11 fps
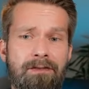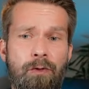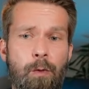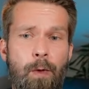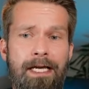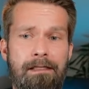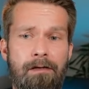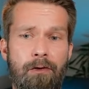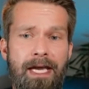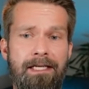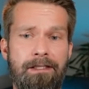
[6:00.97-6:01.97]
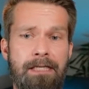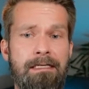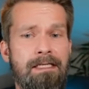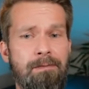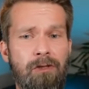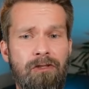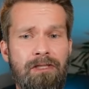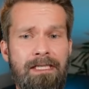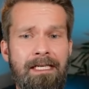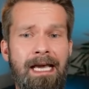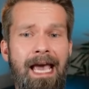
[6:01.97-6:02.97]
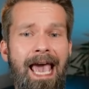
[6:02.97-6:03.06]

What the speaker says: to await a locator. Similarly,